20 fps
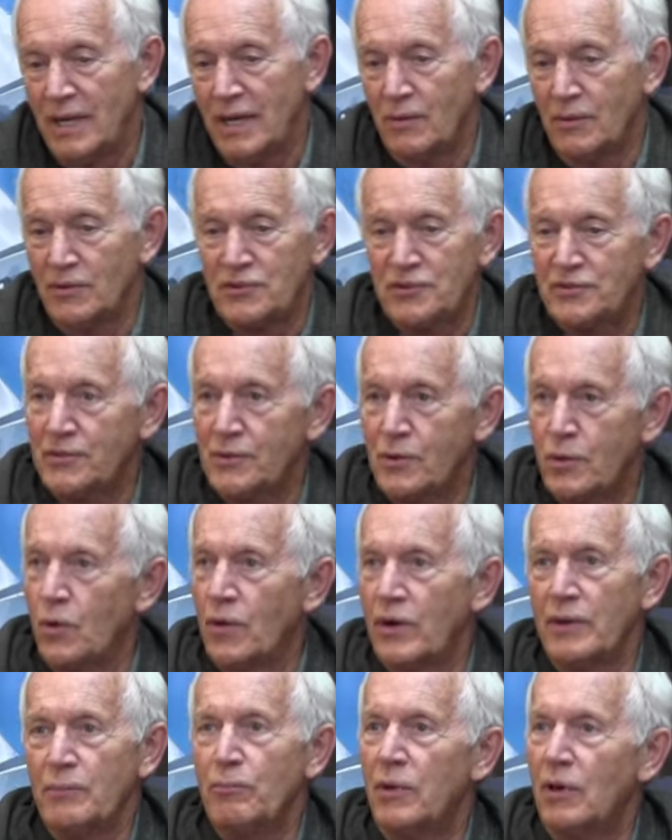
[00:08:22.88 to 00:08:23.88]
It was
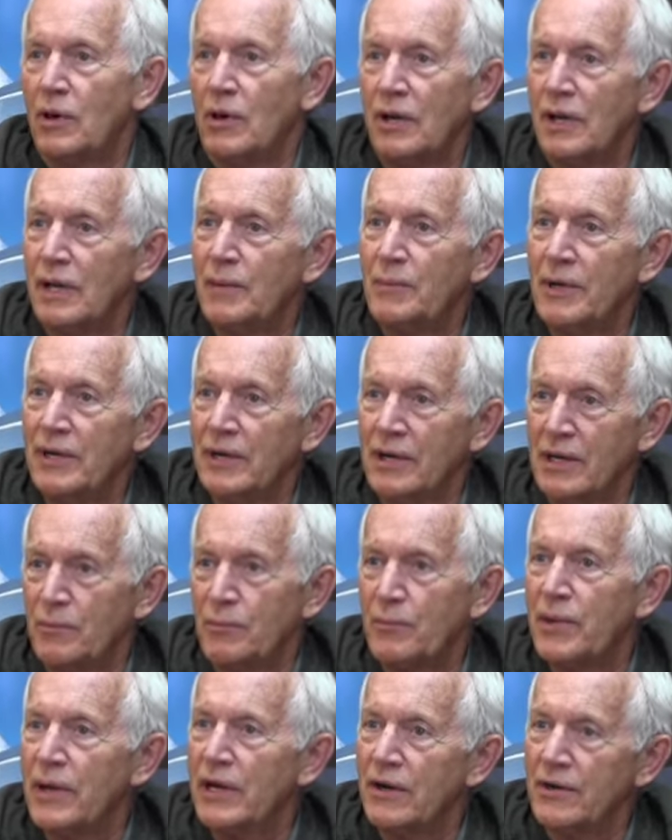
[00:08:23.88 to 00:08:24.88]
cornball. I mean,
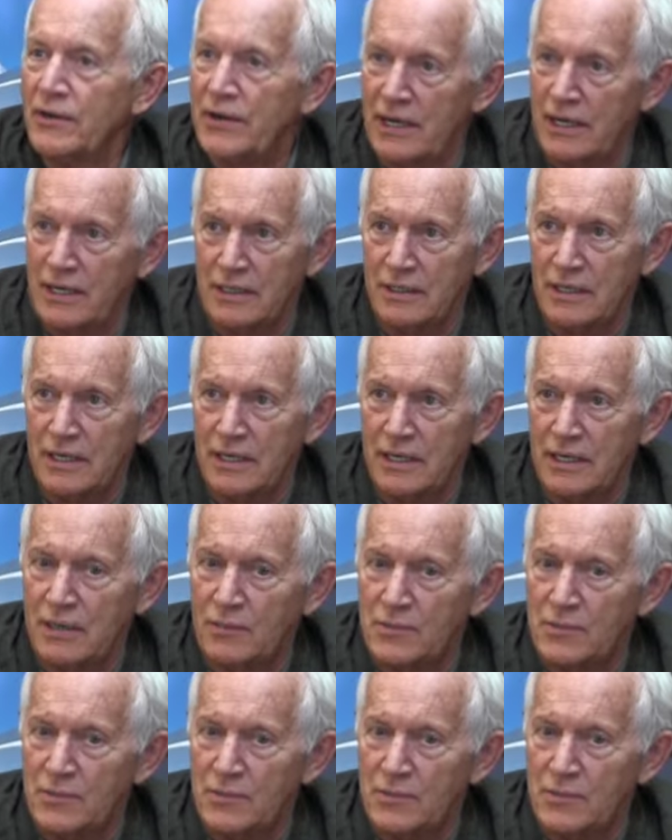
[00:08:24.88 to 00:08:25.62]
compared to Alien,